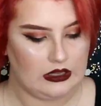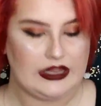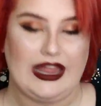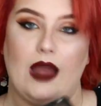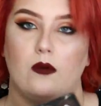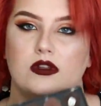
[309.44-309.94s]

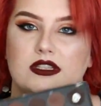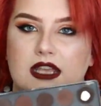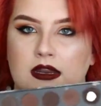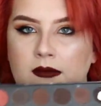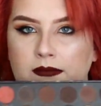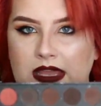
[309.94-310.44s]
that one's
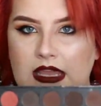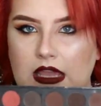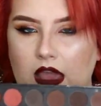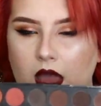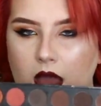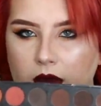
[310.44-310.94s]
gonna
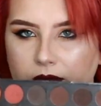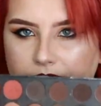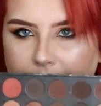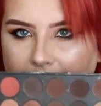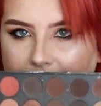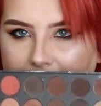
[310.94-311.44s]
be.
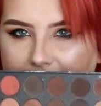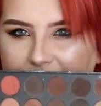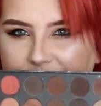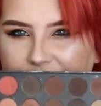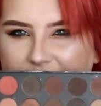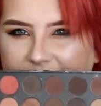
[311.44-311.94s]
But
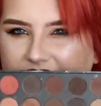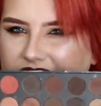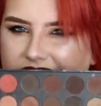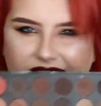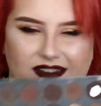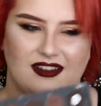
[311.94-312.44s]
it's
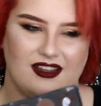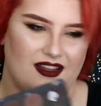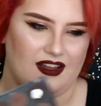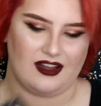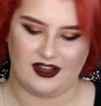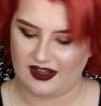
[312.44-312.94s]
just,
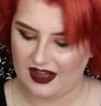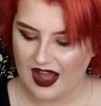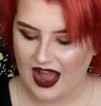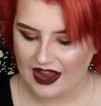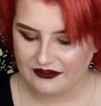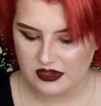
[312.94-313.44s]

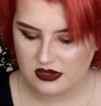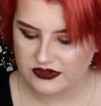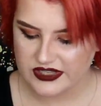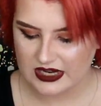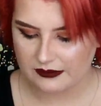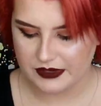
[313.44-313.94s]
I've
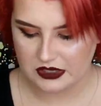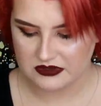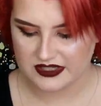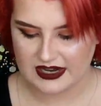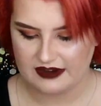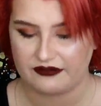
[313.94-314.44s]
used and
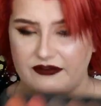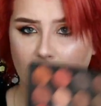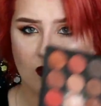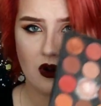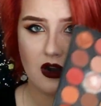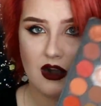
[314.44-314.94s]
abused it
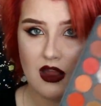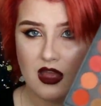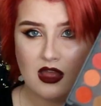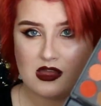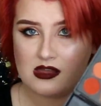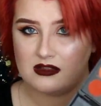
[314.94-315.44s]
for
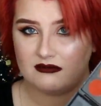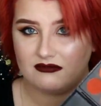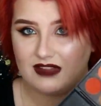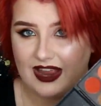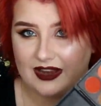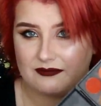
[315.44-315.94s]

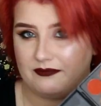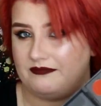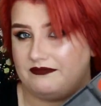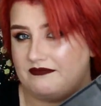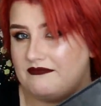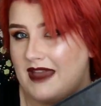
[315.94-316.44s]
like
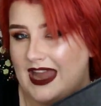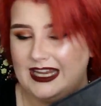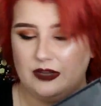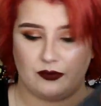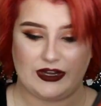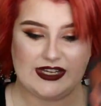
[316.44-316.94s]

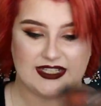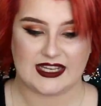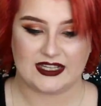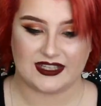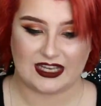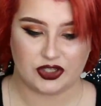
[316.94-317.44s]
many
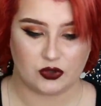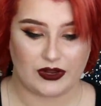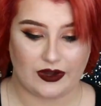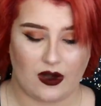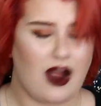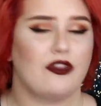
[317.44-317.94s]
reasons that you'll
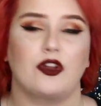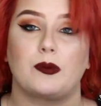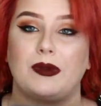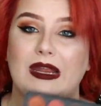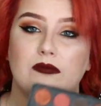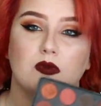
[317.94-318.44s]
hear other
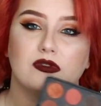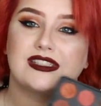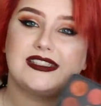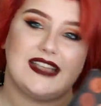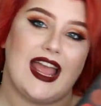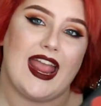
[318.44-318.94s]
people
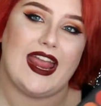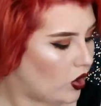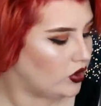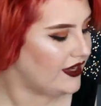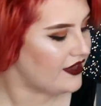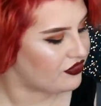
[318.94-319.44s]
say. The
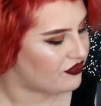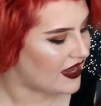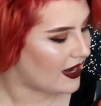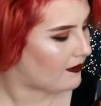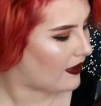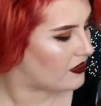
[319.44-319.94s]
only
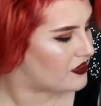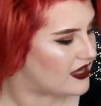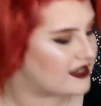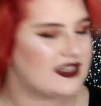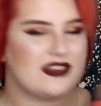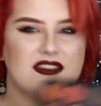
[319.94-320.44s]
thing about
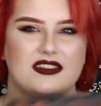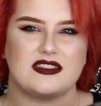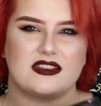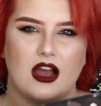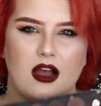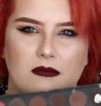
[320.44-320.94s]
this is
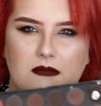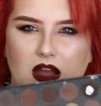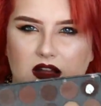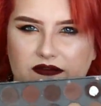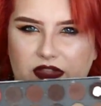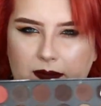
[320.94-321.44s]
some
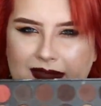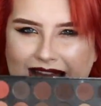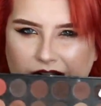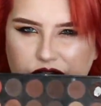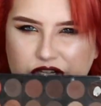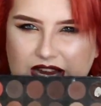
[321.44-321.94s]
of the
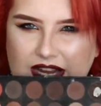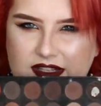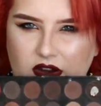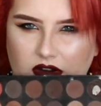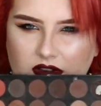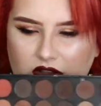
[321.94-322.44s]
matte shades
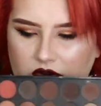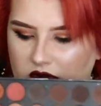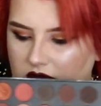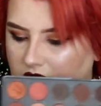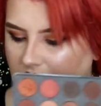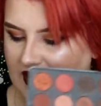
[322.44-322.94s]
are a
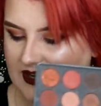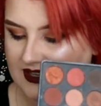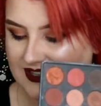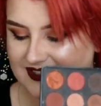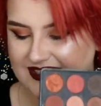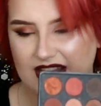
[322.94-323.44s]
little
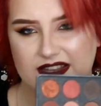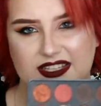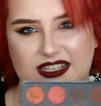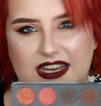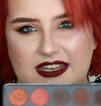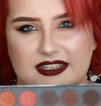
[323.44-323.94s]

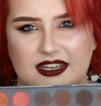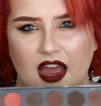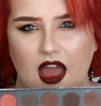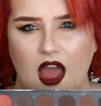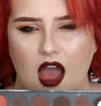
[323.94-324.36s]
inconsistent